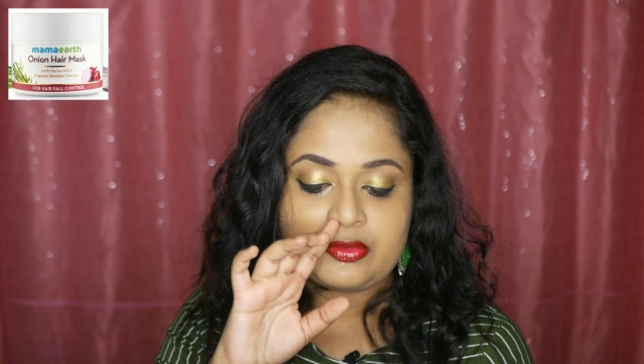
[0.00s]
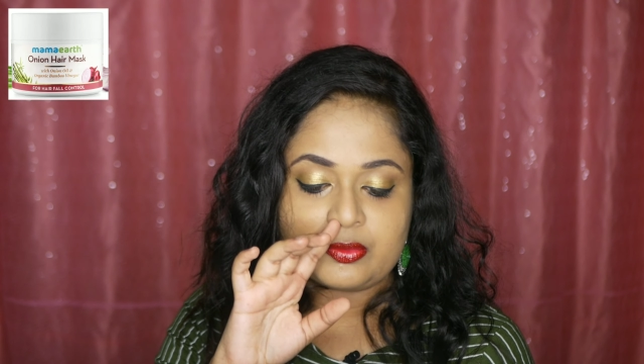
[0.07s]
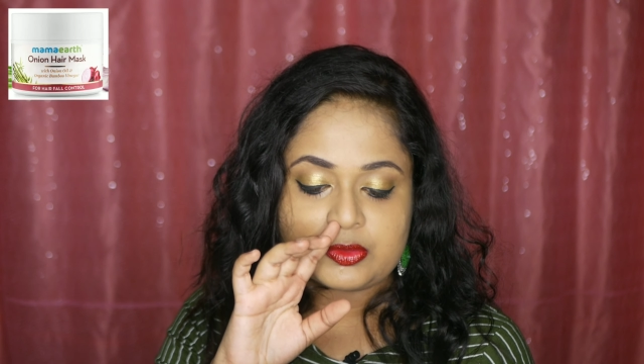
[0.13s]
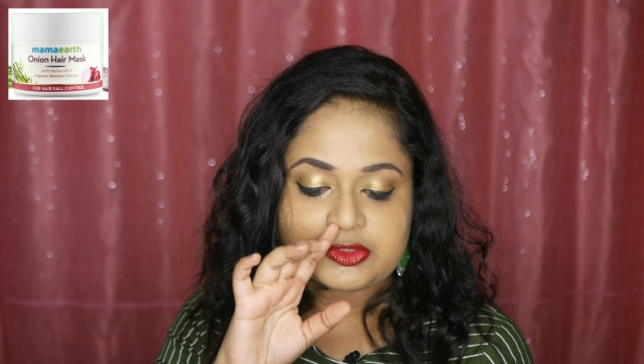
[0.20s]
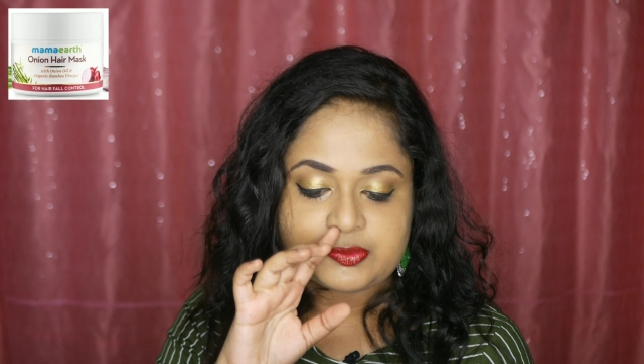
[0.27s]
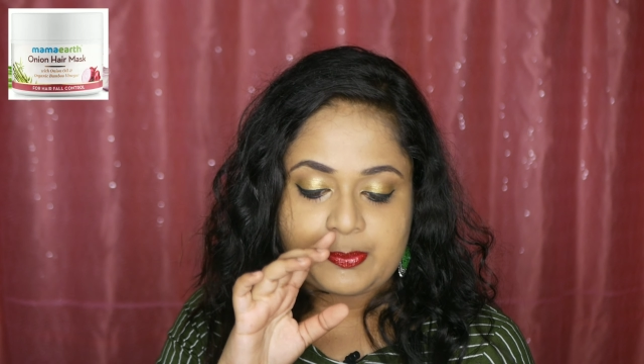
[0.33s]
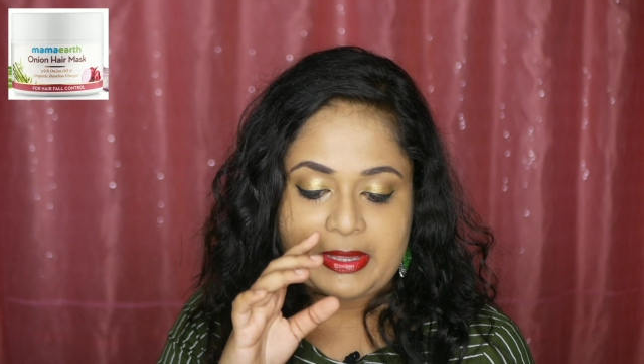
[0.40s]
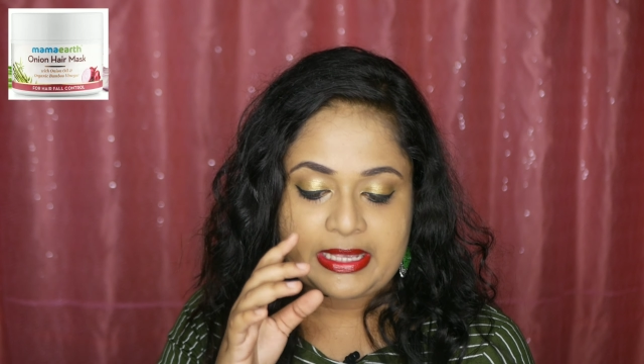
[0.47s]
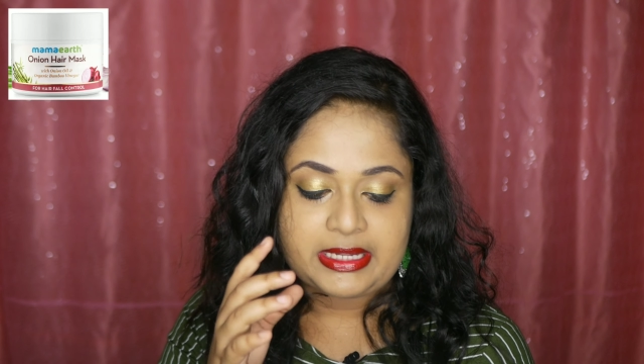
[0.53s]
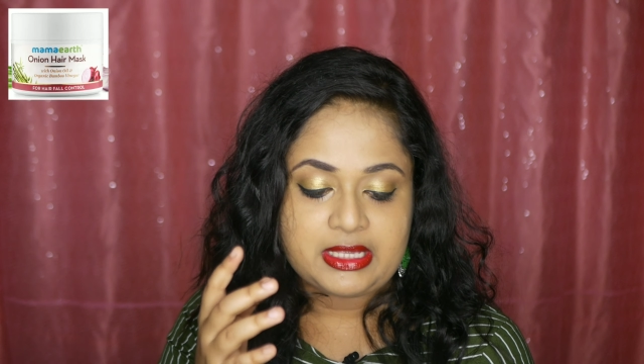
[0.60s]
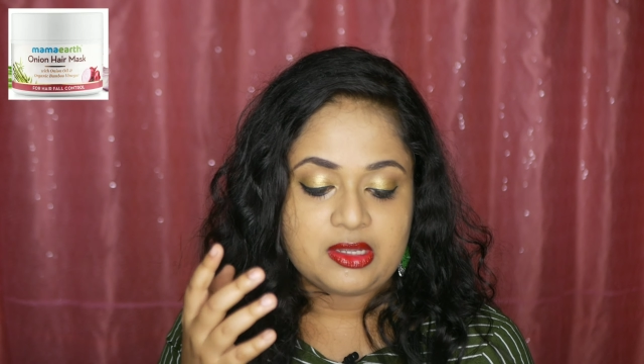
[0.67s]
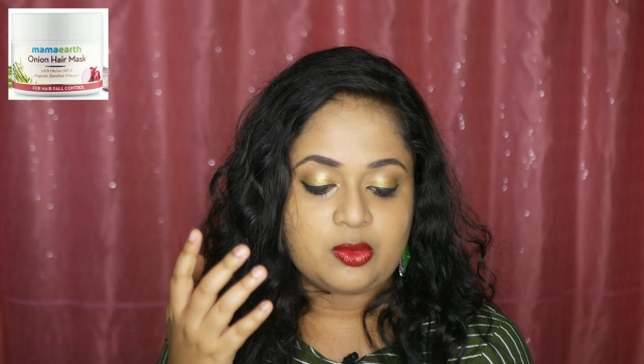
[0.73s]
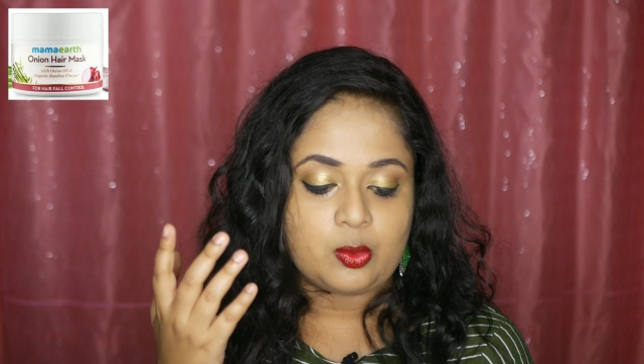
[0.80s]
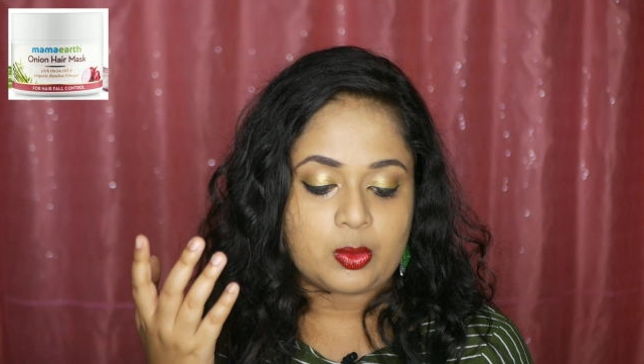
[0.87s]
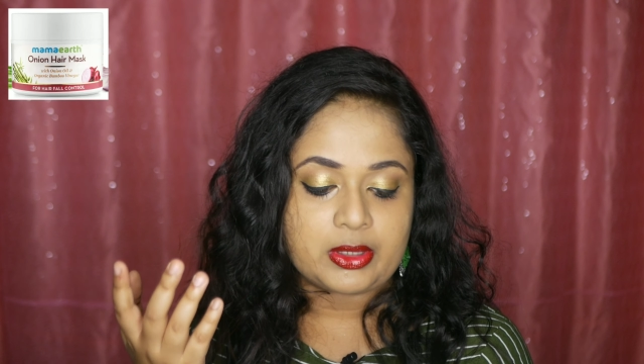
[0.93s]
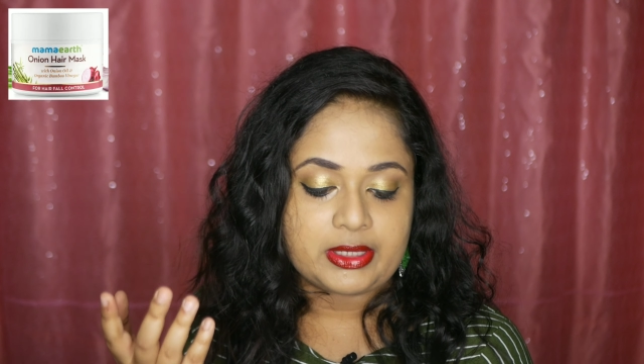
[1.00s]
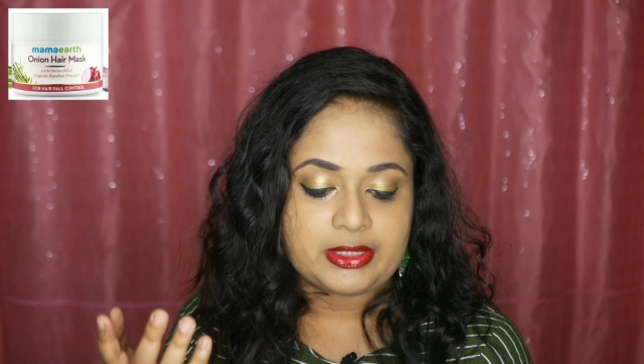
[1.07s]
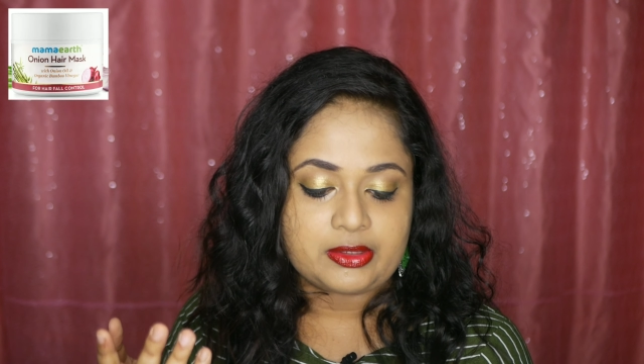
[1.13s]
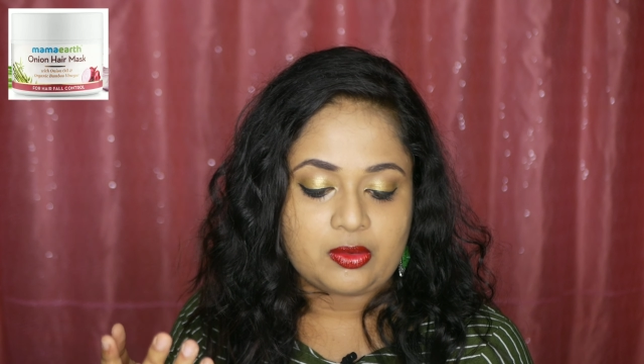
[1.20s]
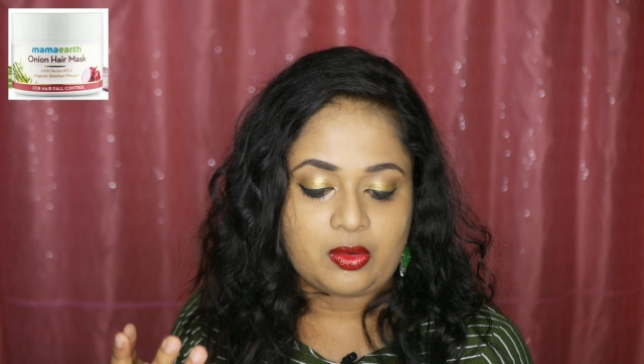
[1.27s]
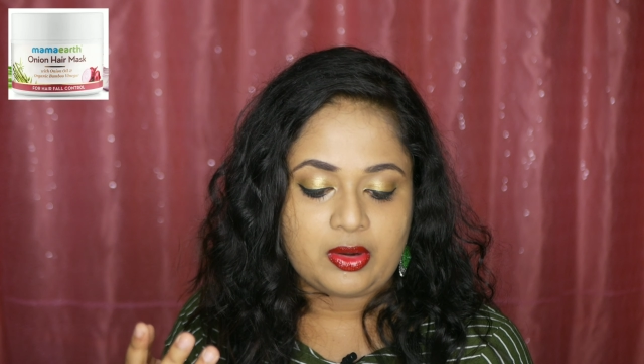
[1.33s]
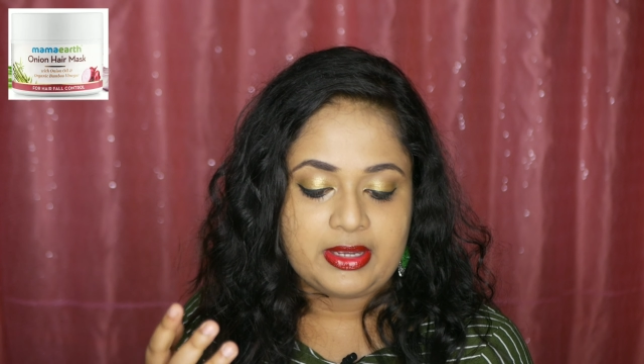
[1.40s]
rosemary,
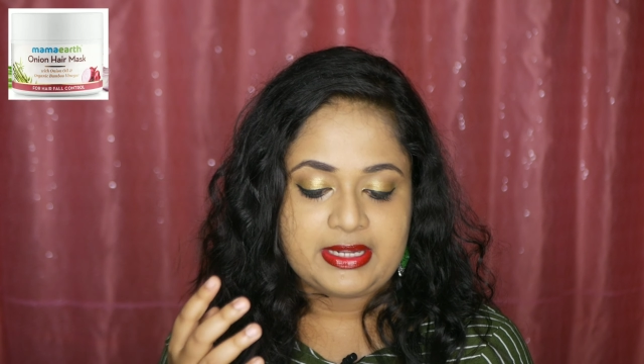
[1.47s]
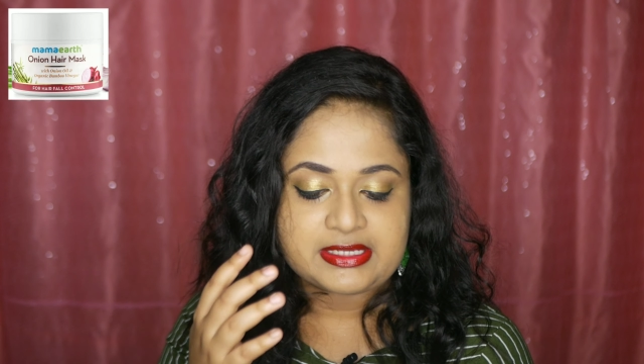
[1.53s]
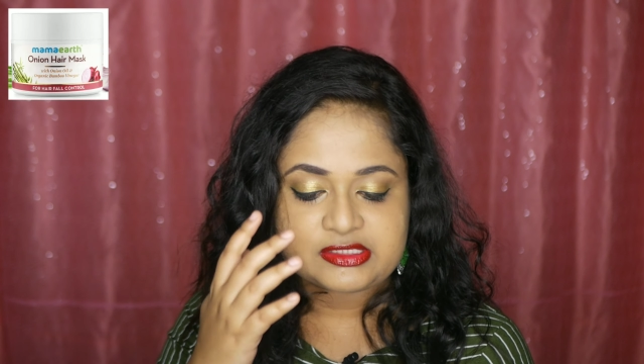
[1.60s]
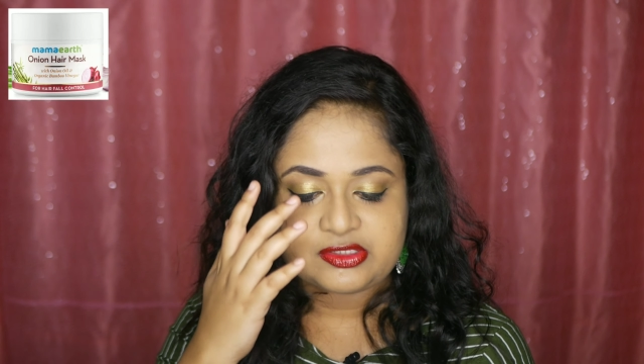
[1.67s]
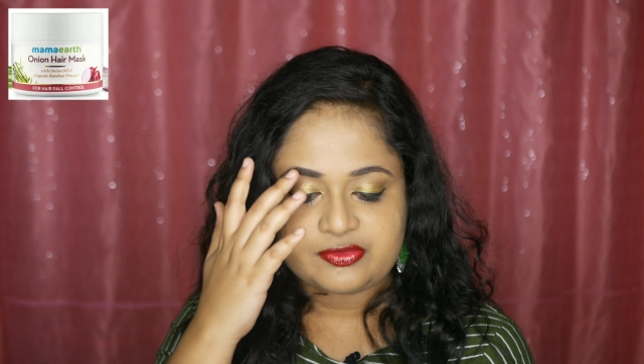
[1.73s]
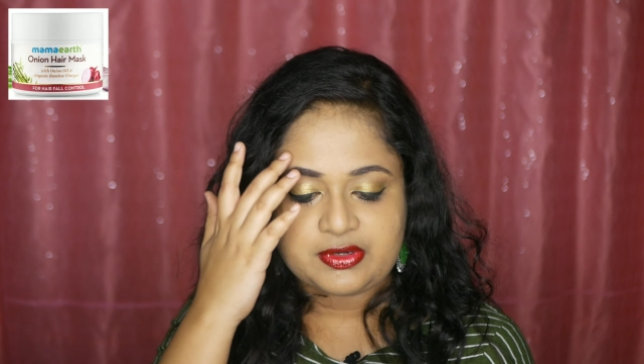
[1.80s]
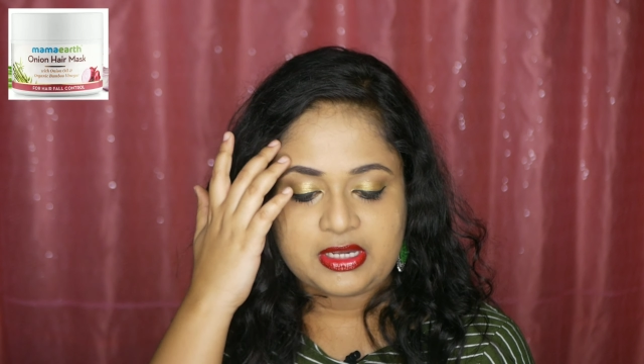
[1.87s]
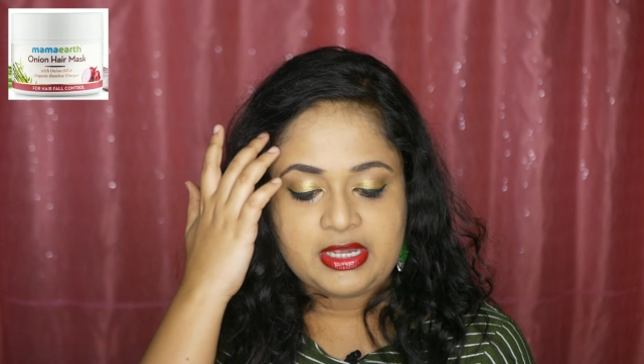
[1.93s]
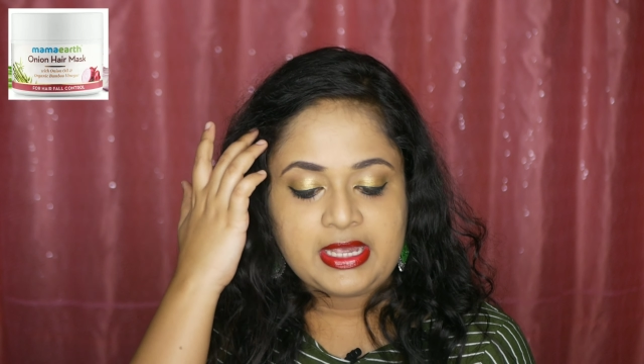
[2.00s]
coconut oil, etc.